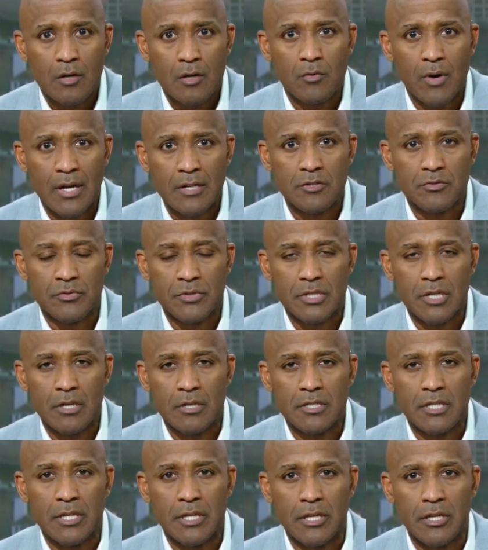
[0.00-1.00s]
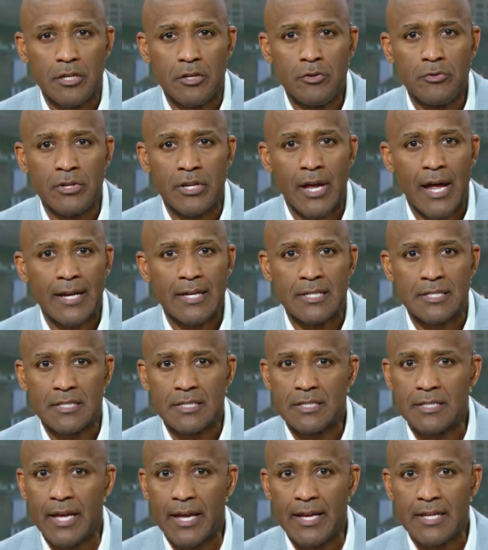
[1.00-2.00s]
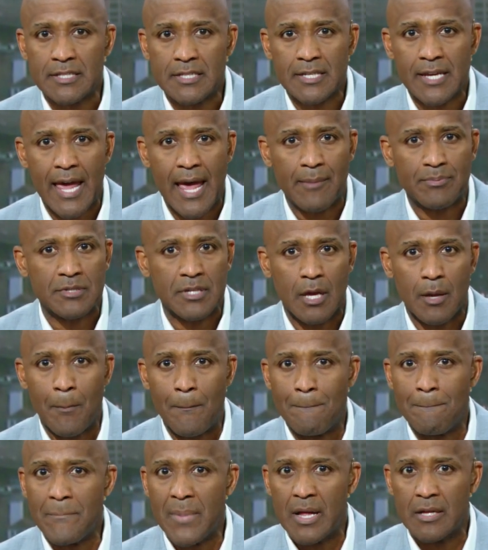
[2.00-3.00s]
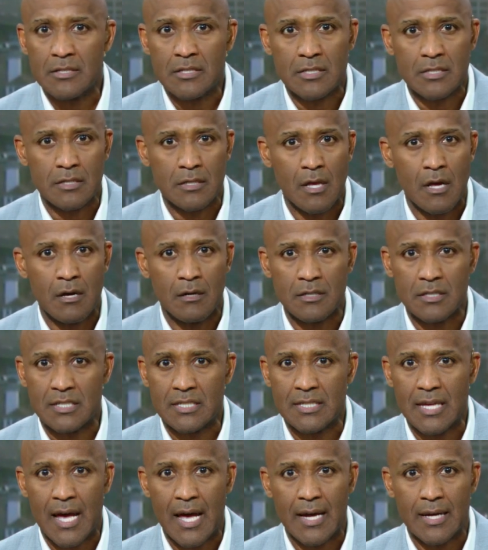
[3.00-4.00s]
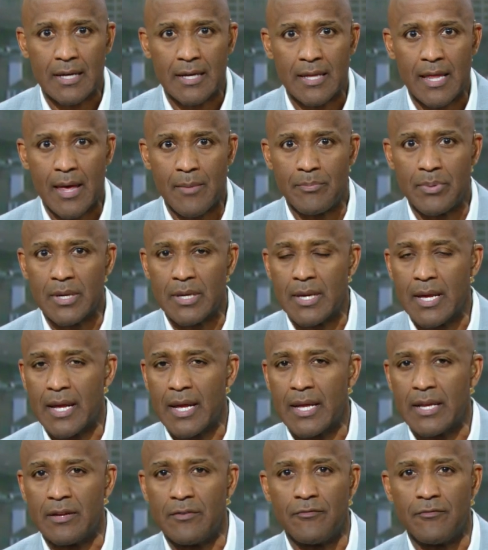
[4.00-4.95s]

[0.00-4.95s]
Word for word: Griner's return to the United States caps a months-long saga that began